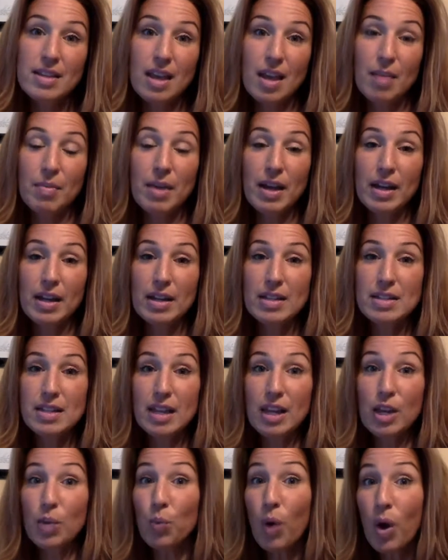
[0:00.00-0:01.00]
I'm not gonna say
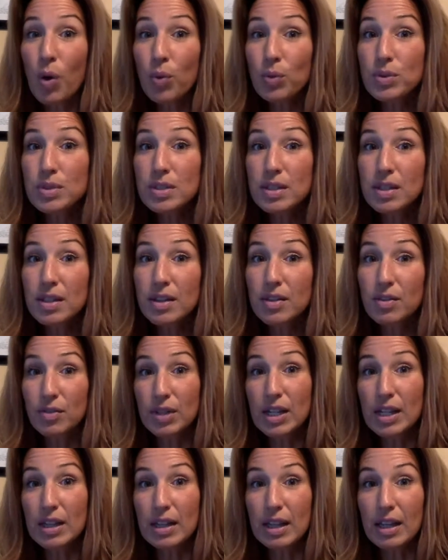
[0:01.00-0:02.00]
you won't,
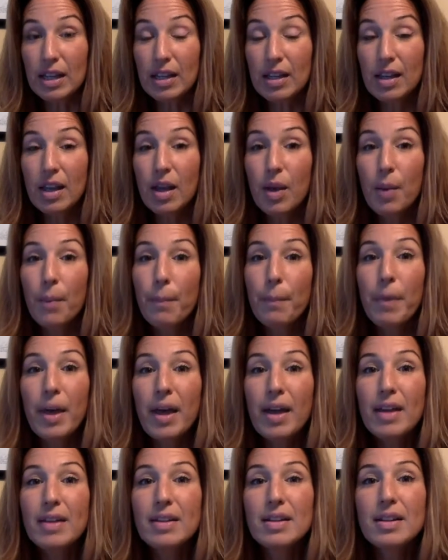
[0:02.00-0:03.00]
really,
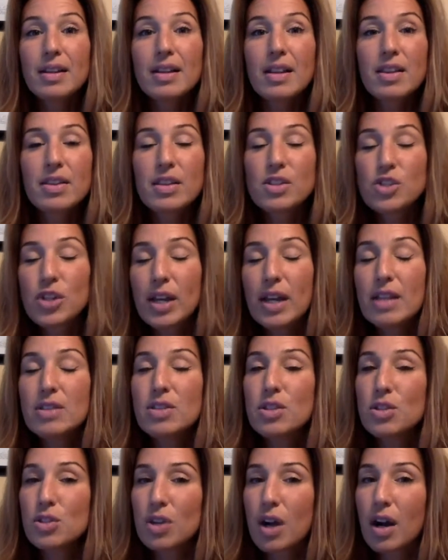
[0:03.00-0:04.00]
but the
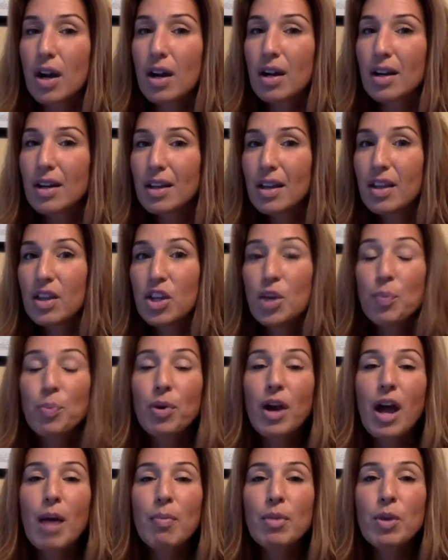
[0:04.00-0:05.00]
chances are you
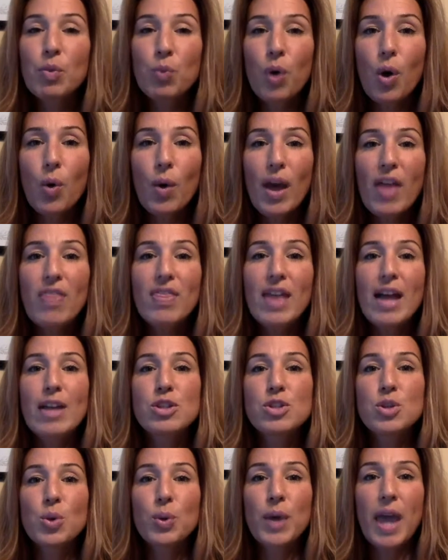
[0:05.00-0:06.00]
probably won't, and
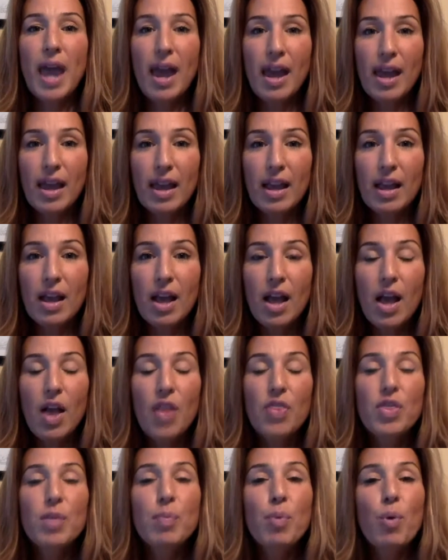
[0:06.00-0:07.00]
that's okay.
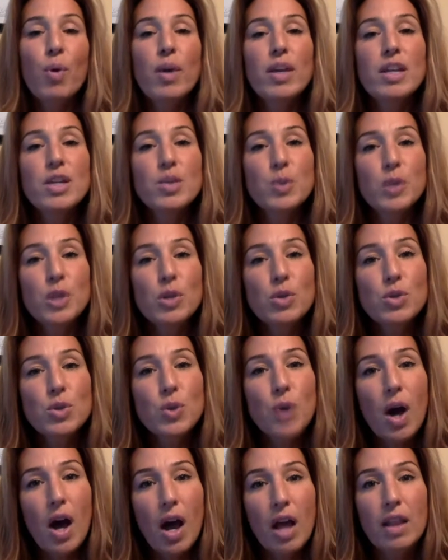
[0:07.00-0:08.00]
The point is, when you do
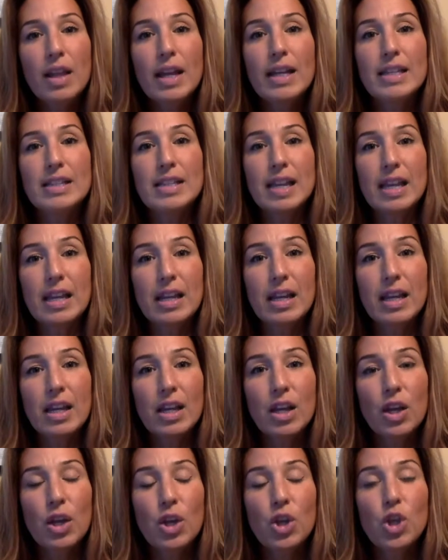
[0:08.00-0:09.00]
online
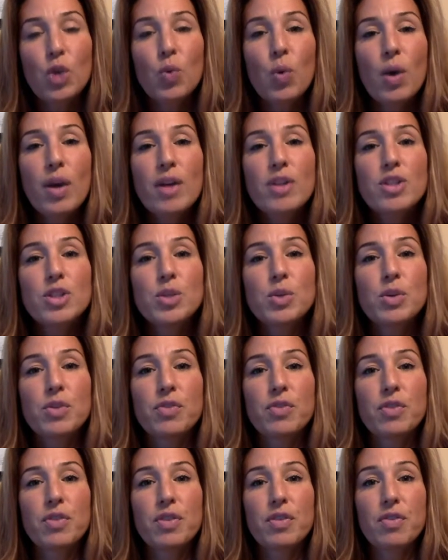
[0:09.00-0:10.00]
dating, you want to do it
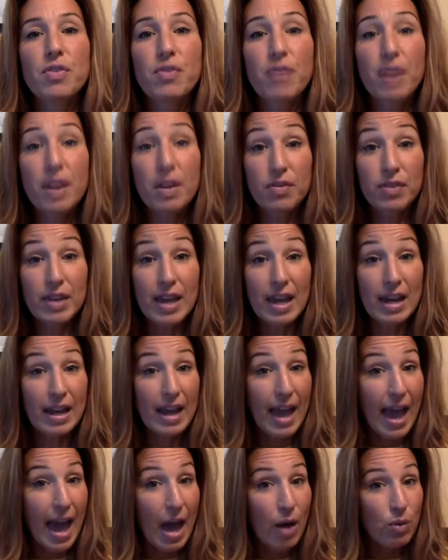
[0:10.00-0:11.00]
for the fun of getting
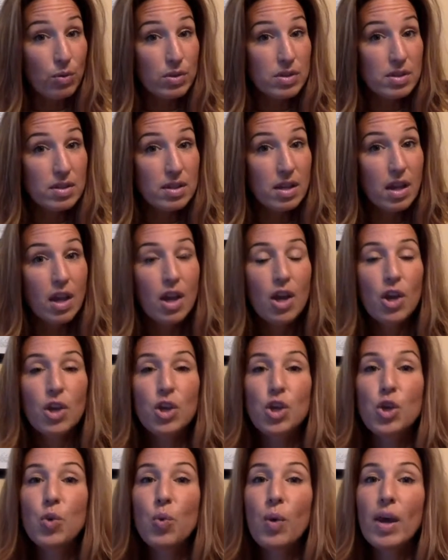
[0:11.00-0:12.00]
out.
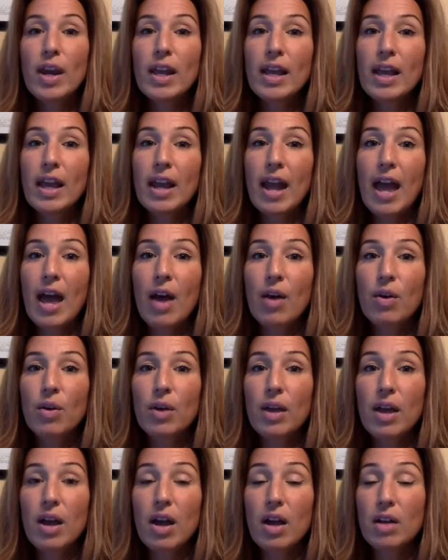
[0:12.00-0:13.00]
You want
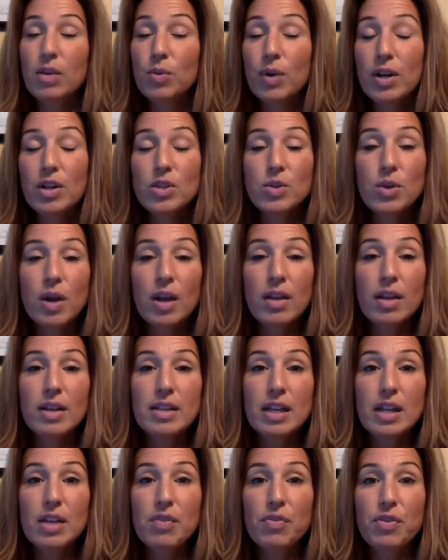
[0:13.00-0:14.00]
to do online
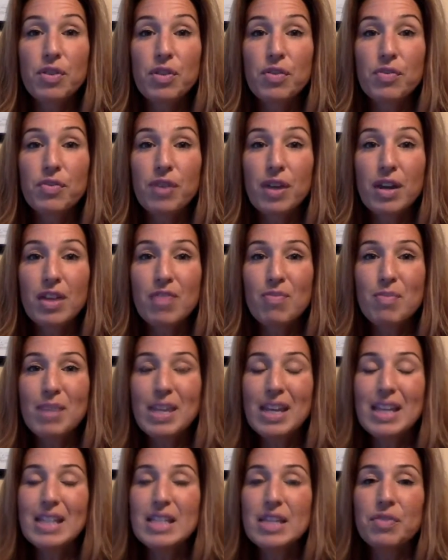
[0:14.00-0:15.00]
dating for the fun of
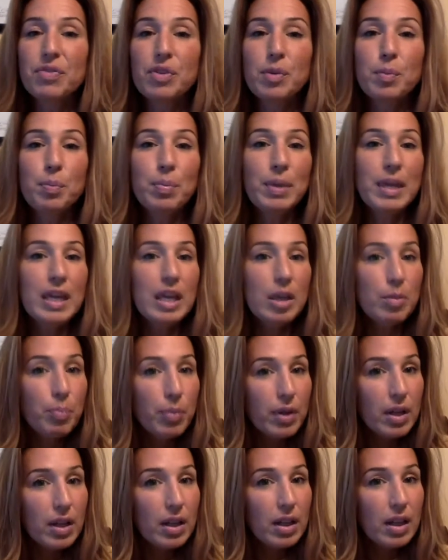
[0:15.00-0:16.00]
meeting different
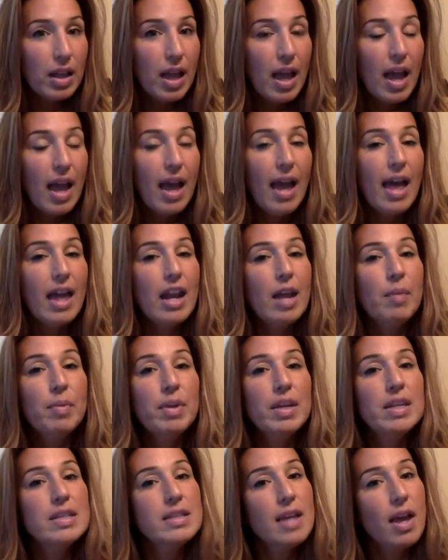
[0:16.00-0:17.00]
people. And I'm going
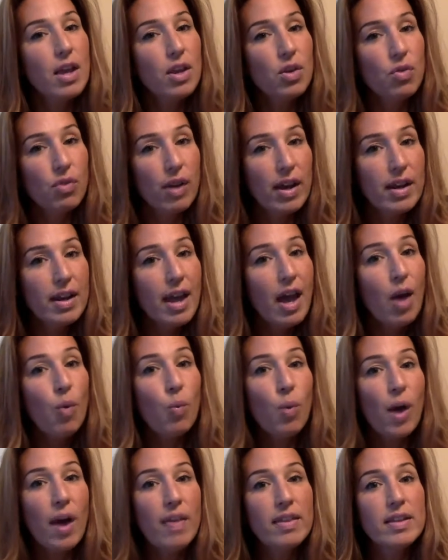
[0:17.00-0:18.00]
to tell you right now
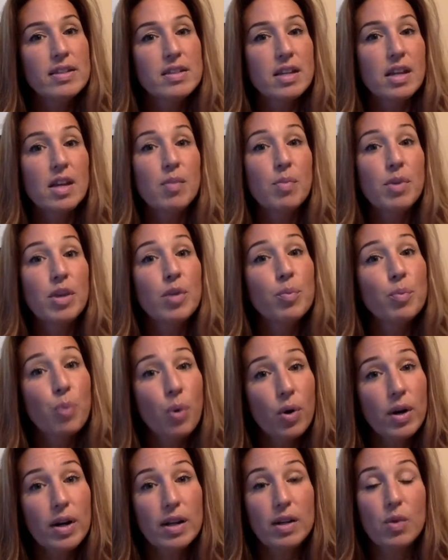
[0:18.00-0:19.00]
why that's going to be
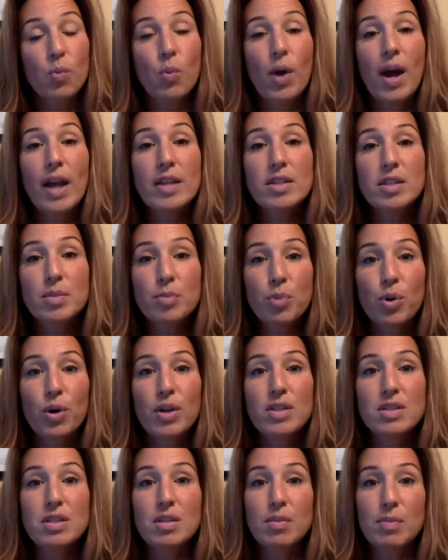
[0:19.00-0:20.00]
important, why it's
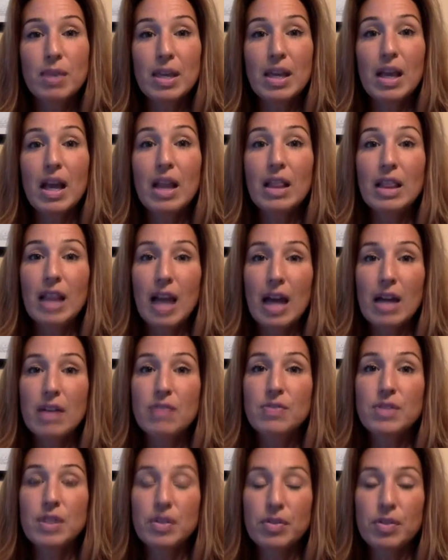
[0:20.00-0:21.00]
important to meet a lot
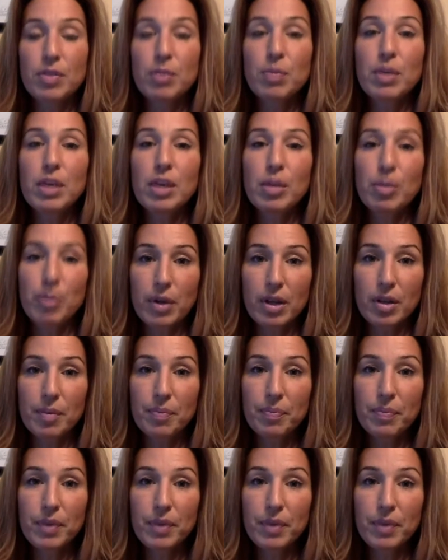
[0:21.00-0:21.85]
of different people.